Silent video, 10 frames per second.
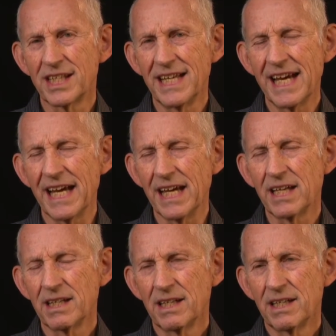
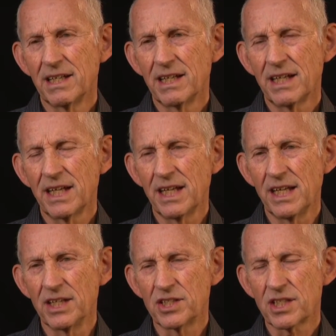today
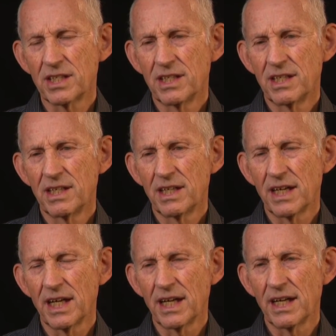is
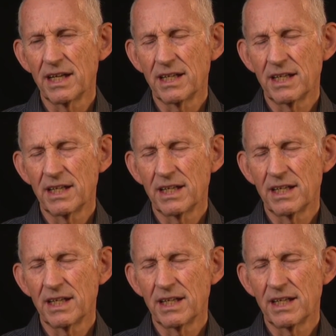the